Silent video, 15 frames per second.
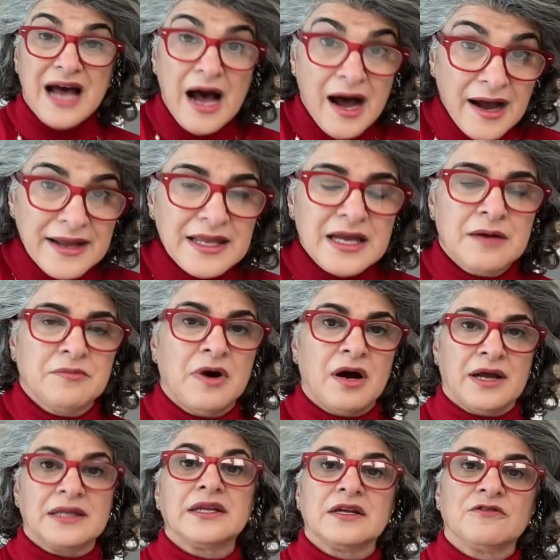I am
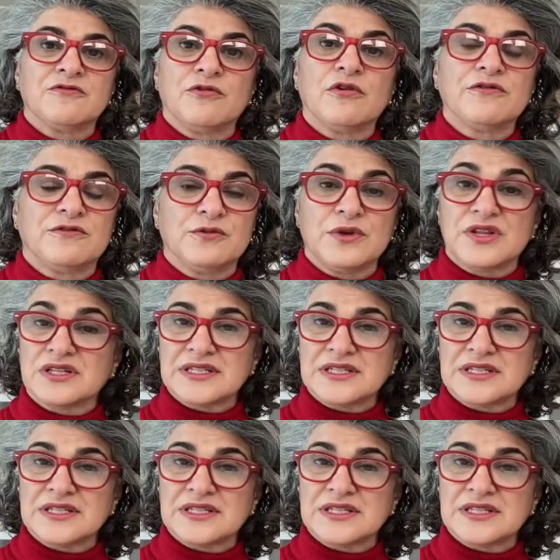highly involved with it.